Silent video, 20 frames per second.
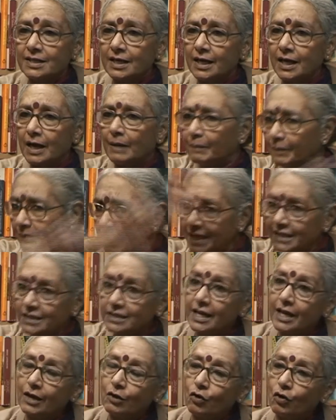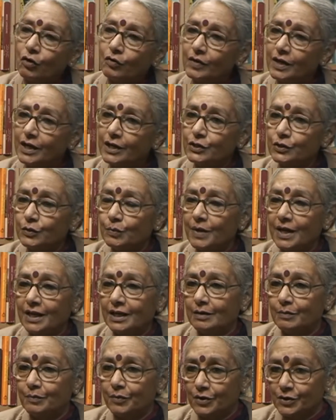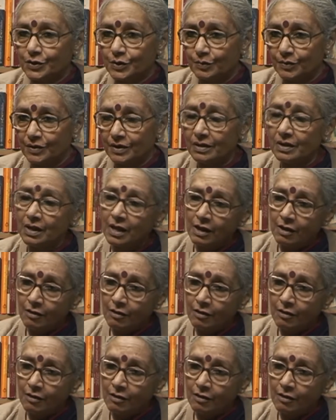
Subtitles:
a complete takeover to make it possible